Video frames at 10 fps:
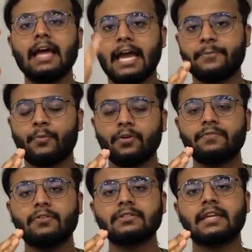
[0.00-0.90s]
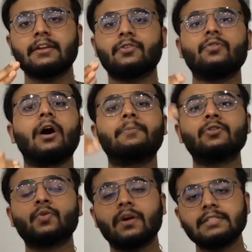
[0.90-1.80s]
And both phones can go up to
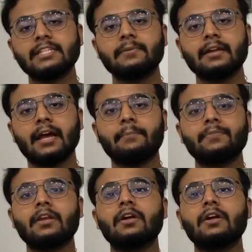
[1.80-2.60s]
12GB RAM